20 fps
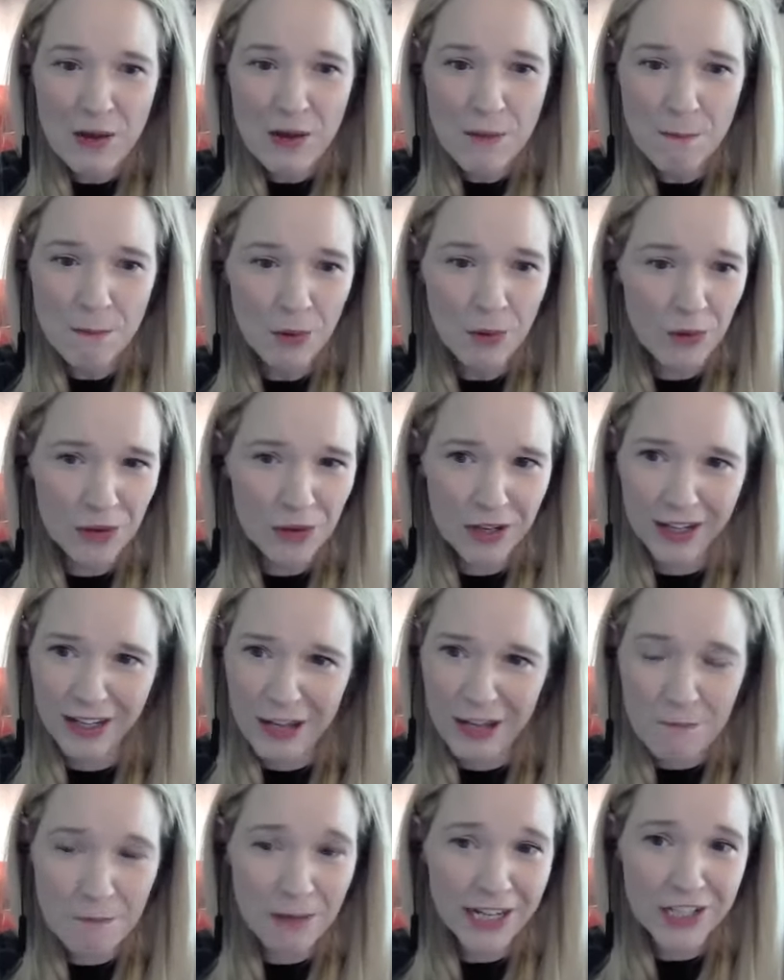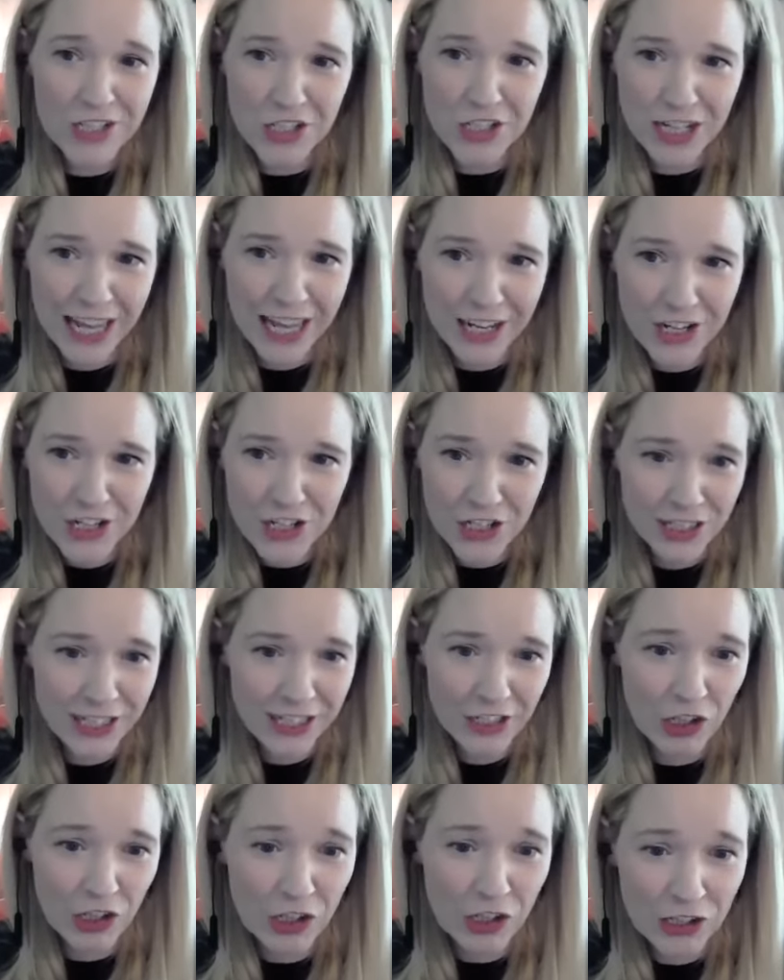more imagination and
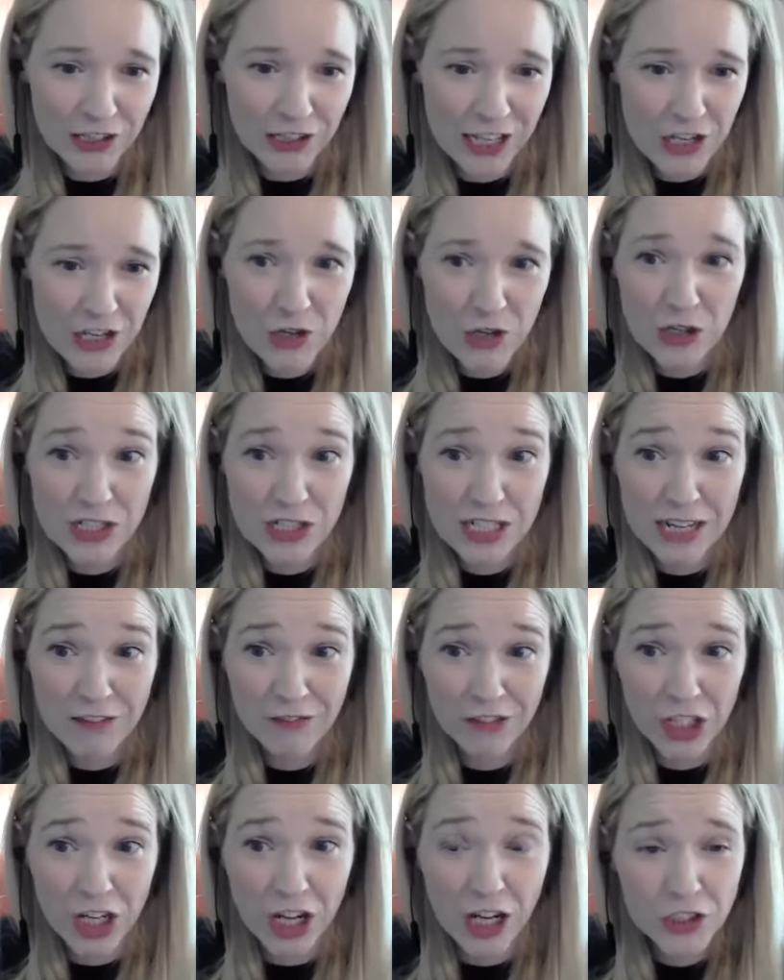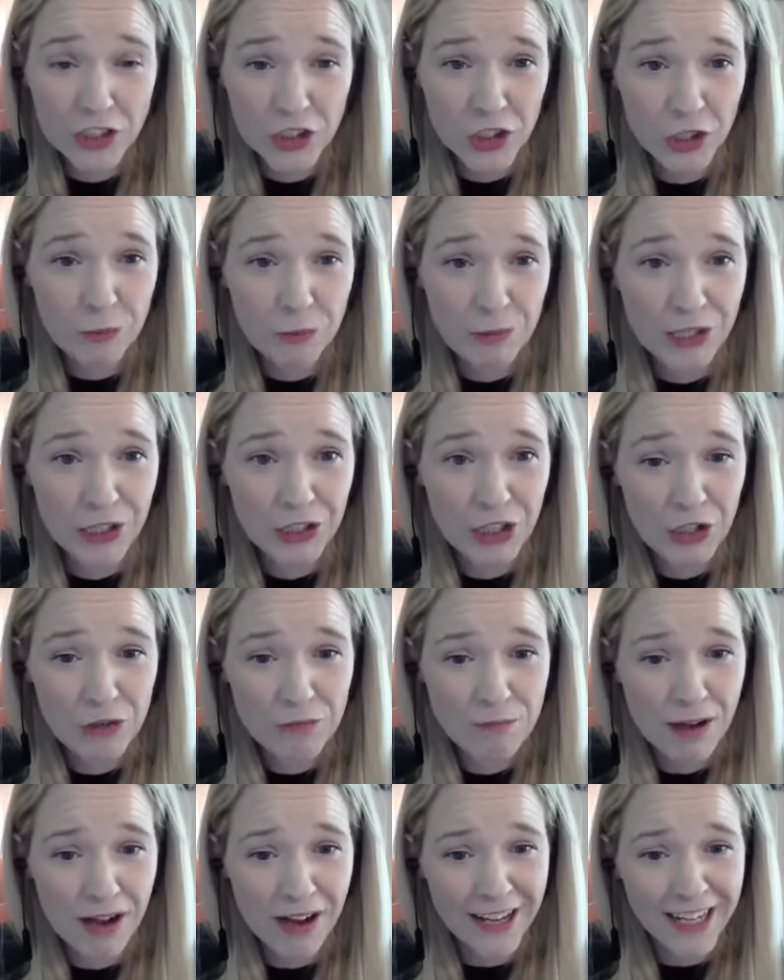colour than you could even conjure up in your own
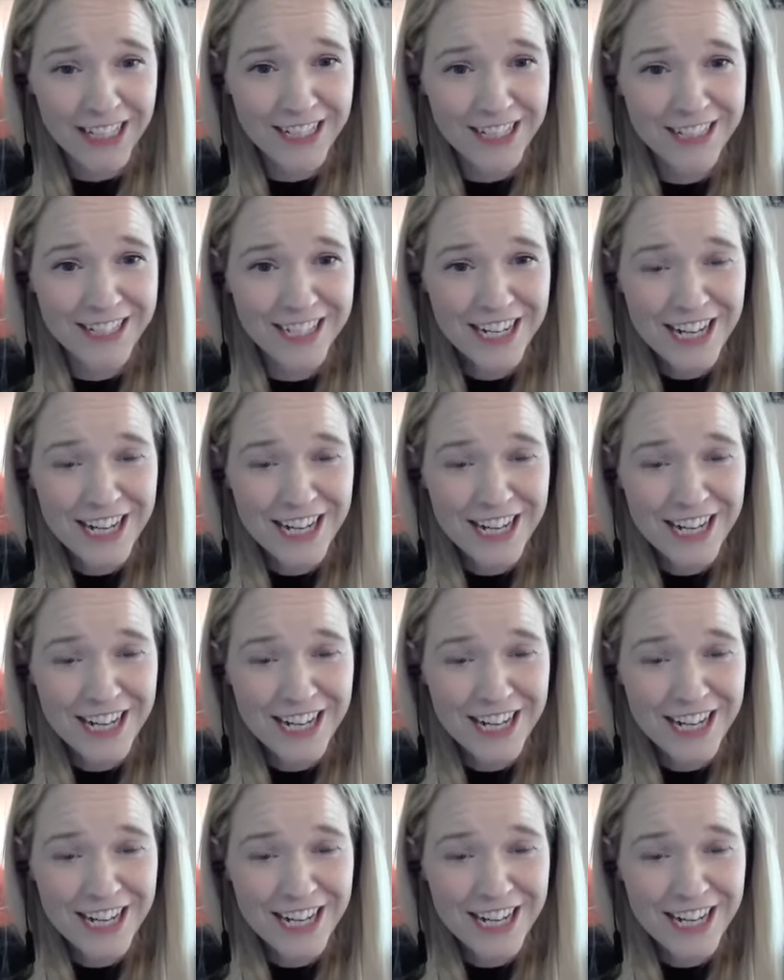mind.